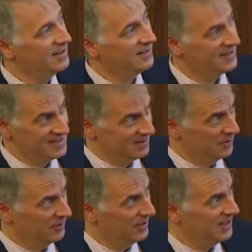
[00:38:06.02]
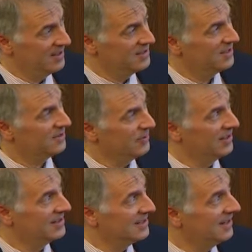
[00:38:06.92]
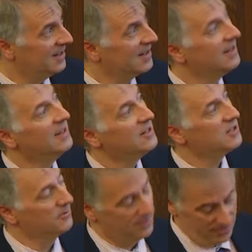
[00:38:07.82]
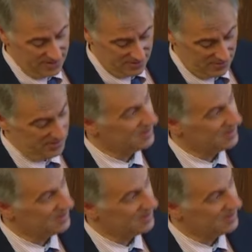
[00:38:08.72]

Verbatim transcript: inhalant or a injectable anesthetic show very strong